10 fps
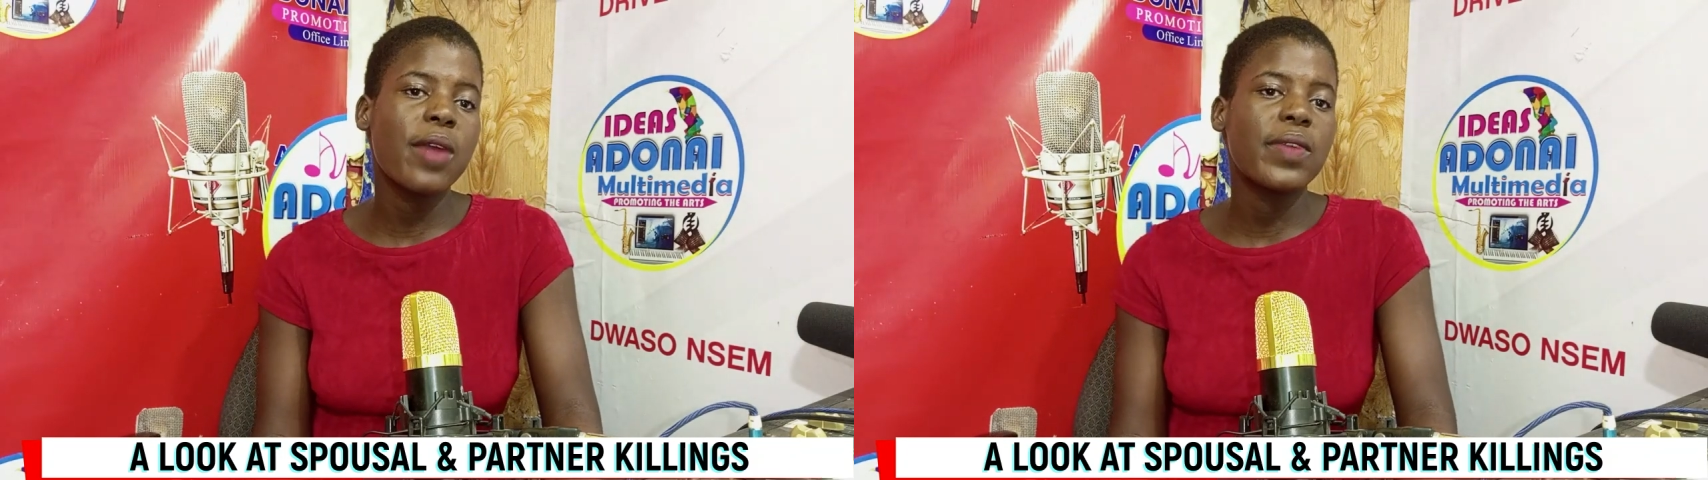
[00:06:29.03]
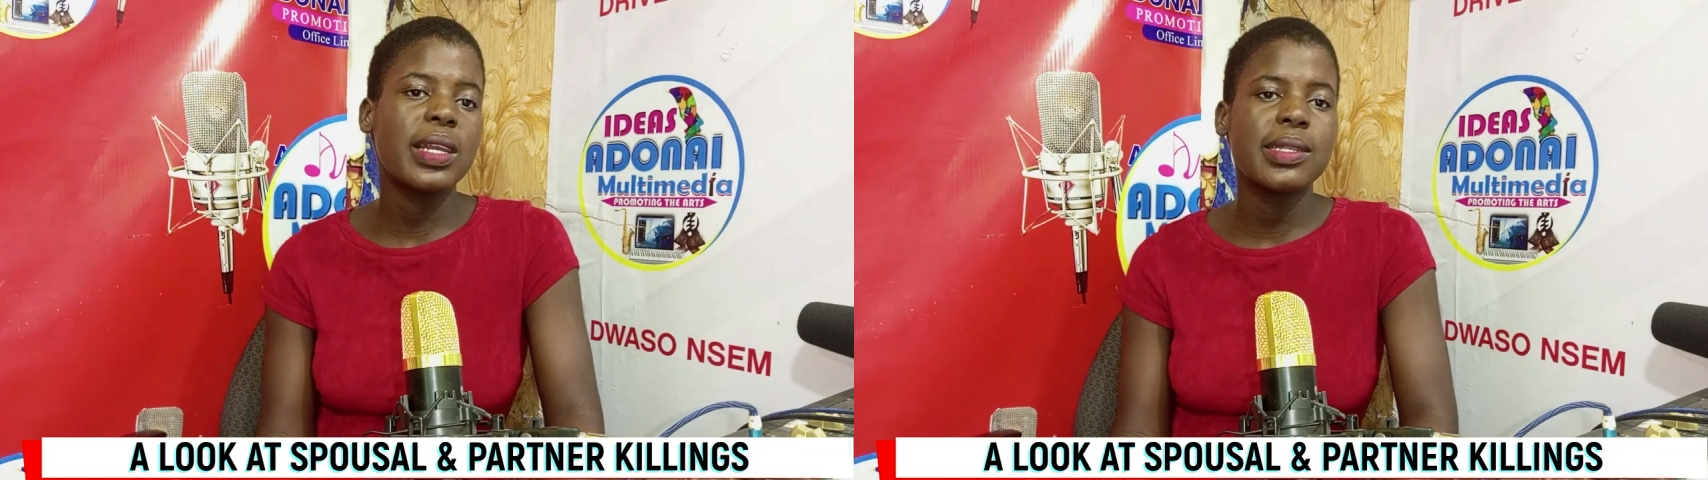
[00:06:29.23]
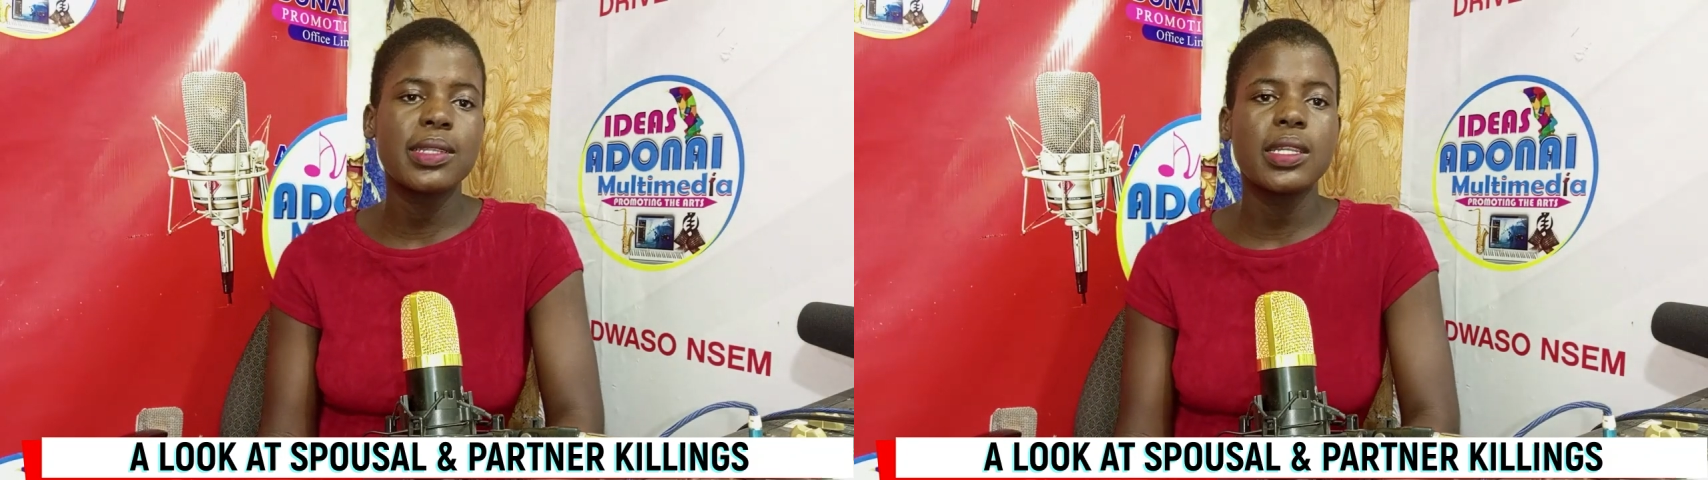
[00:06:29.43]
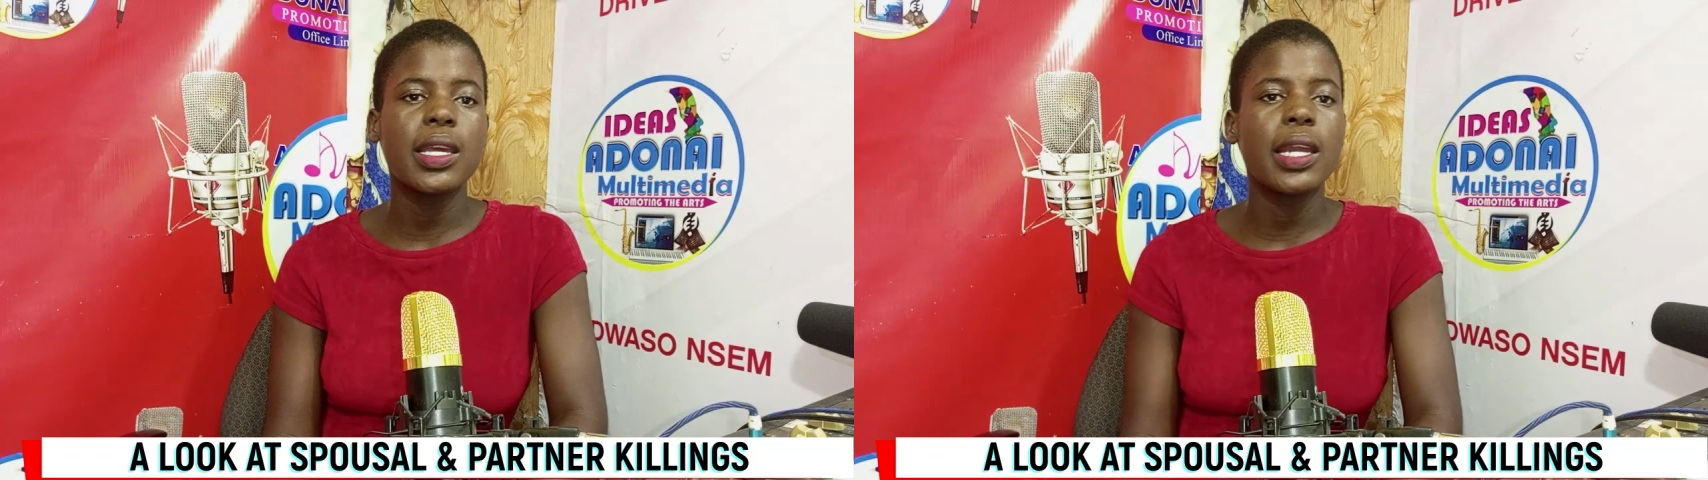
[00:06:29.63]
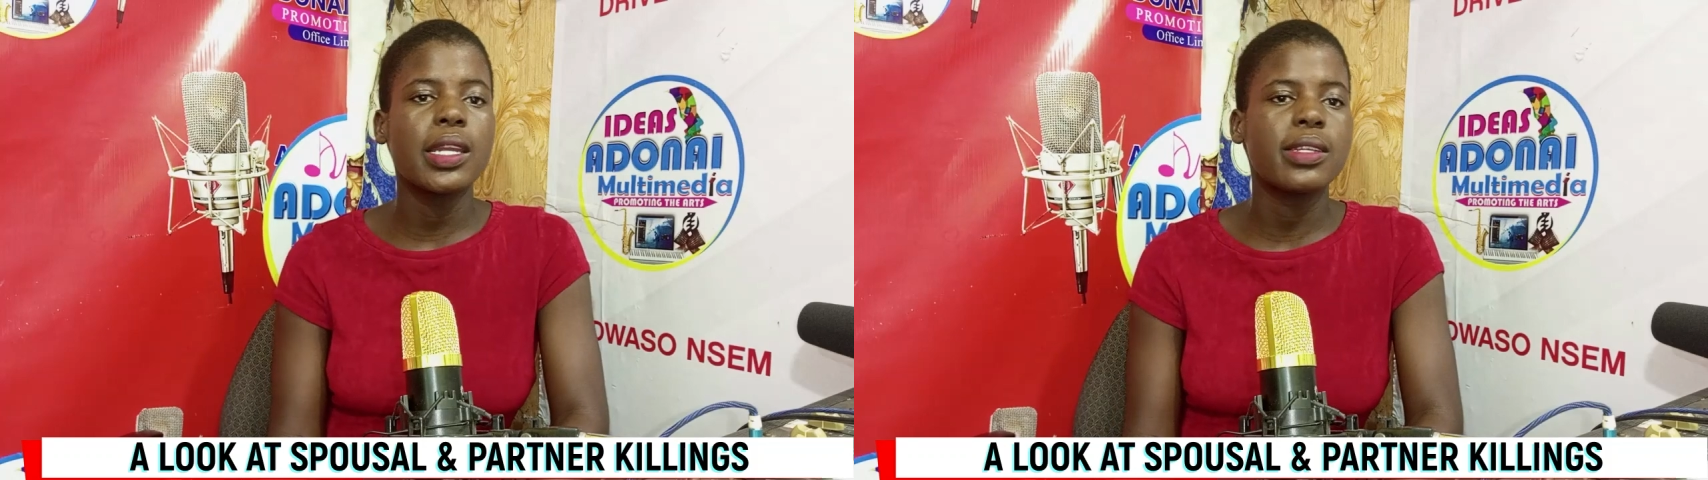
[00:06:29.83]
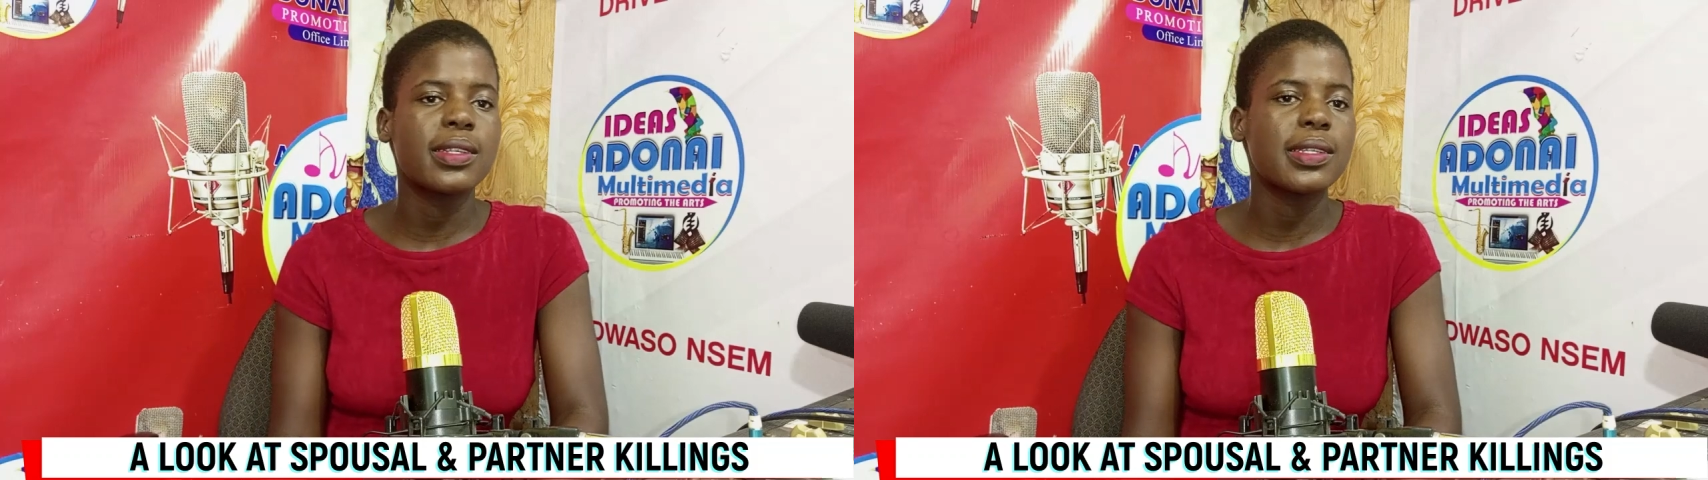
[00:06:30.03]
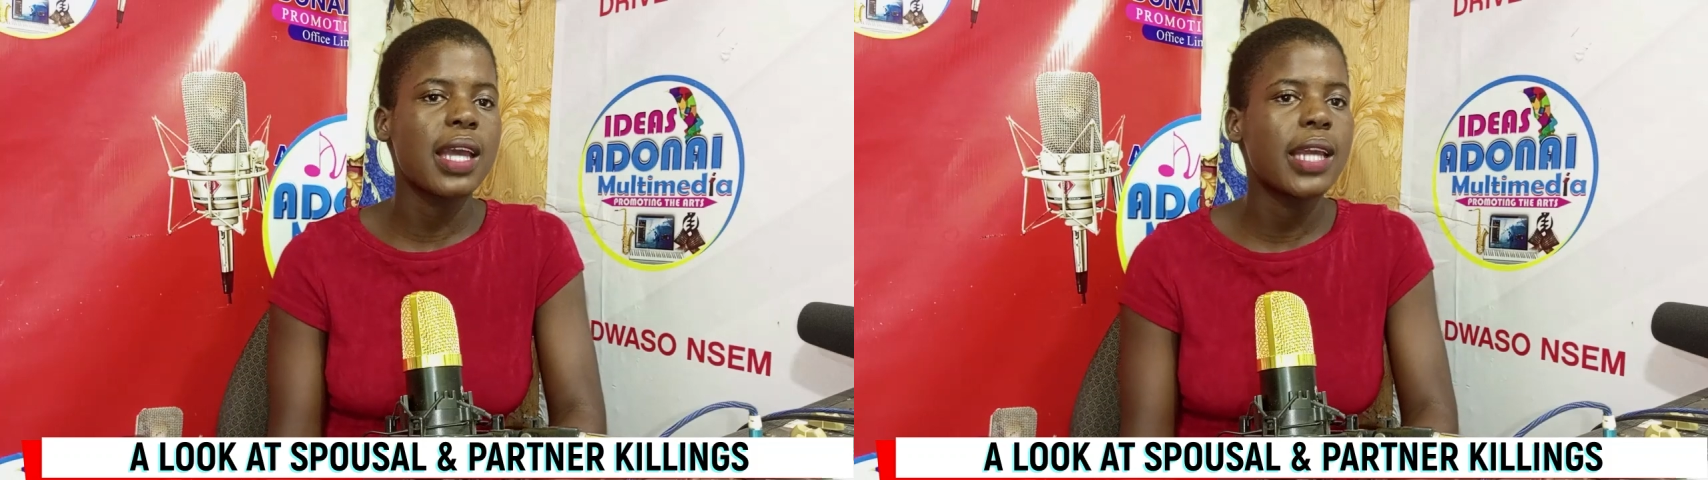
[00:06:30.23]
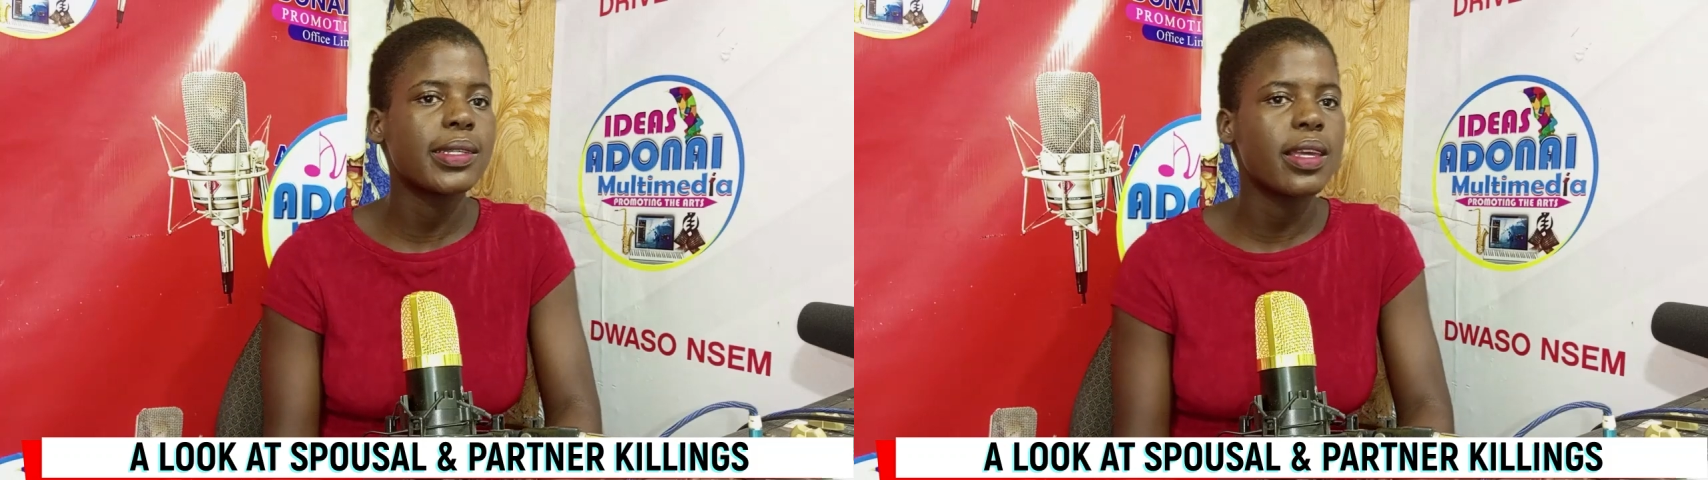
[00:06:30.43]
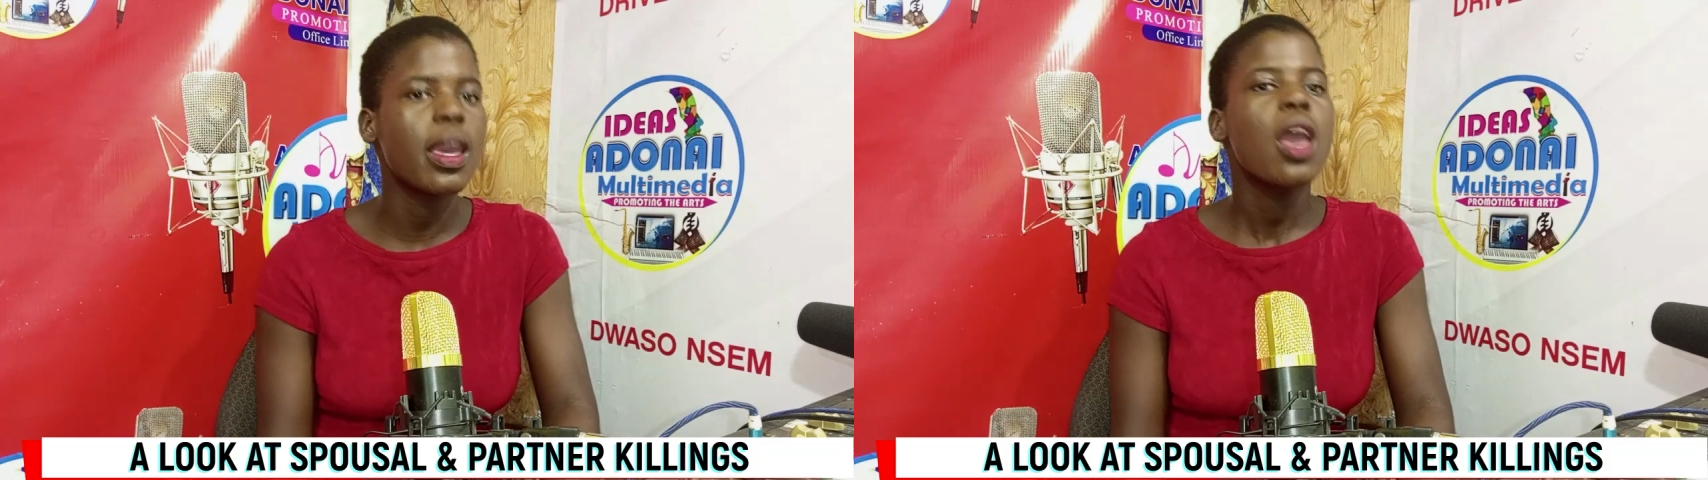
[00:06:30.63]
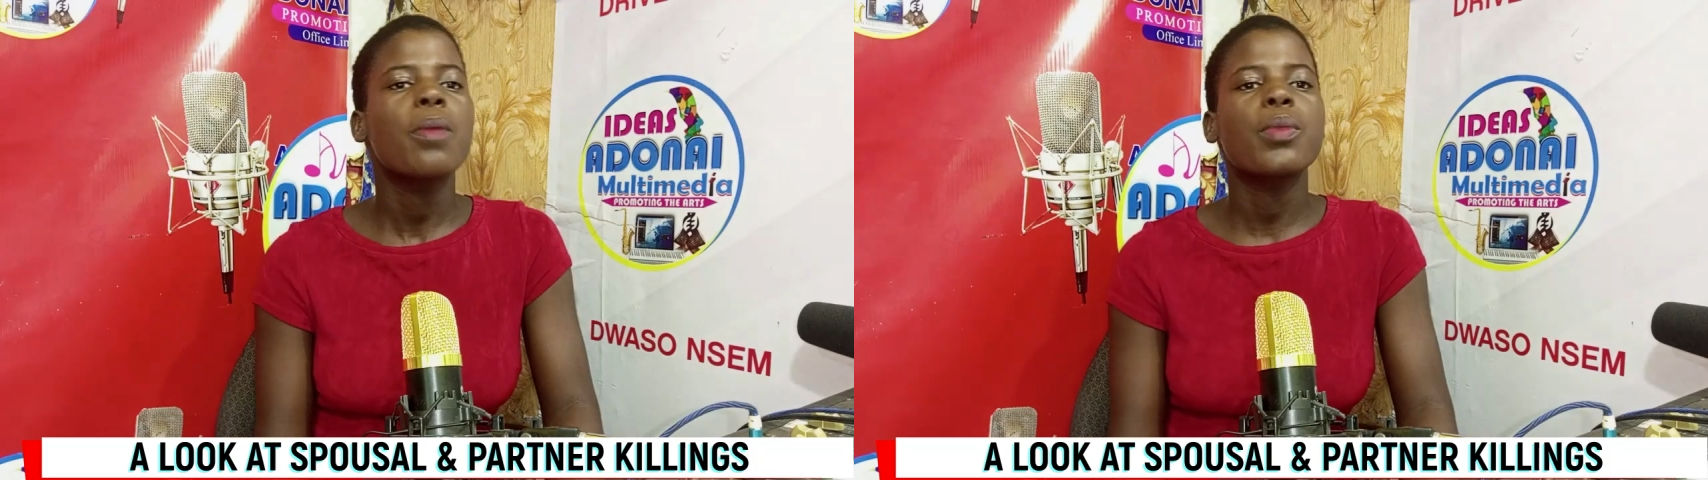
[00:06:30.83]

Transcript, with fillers: prevalent in Ghanaian society,